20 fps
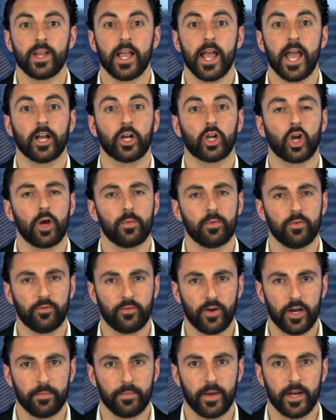And global
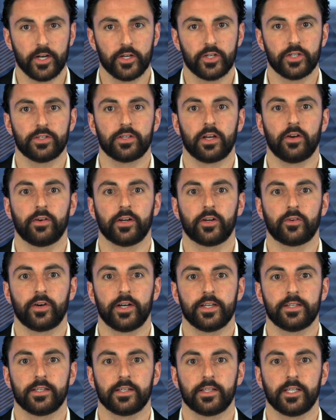fund managers are
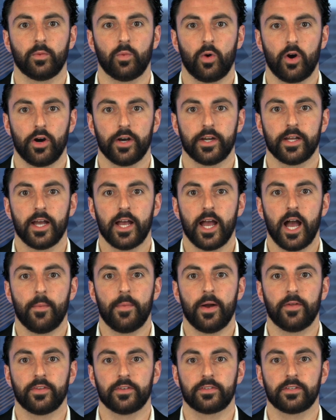increasingly worried
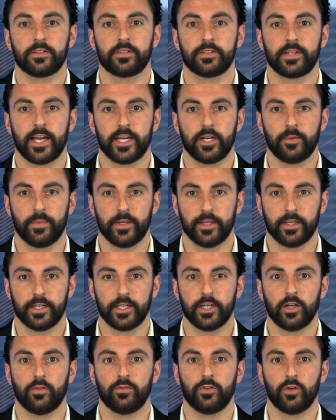about the
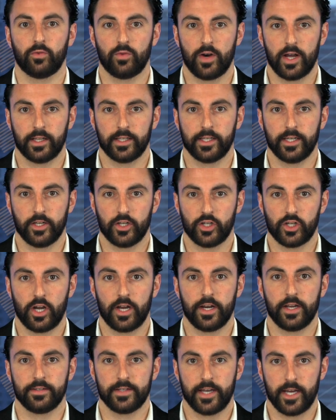sustainability of the rally in
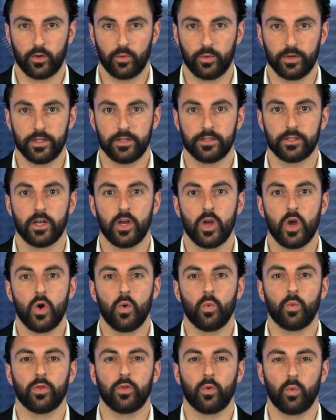Chinese equities,
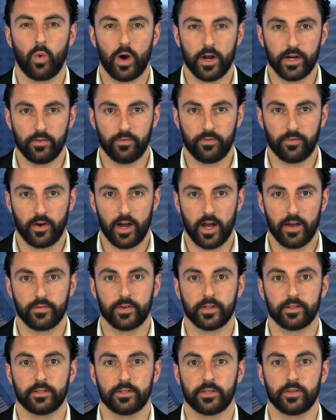with 1 in 5
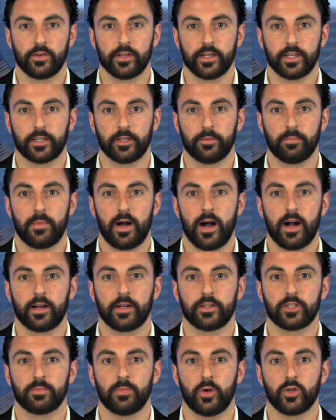considering it the
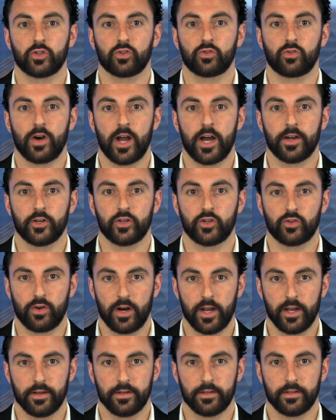market's most crowded
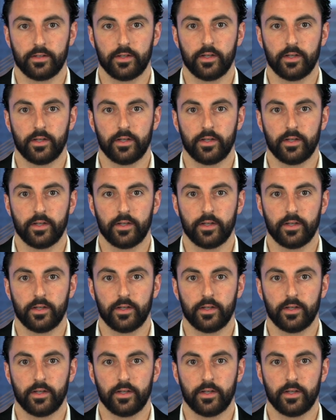trade.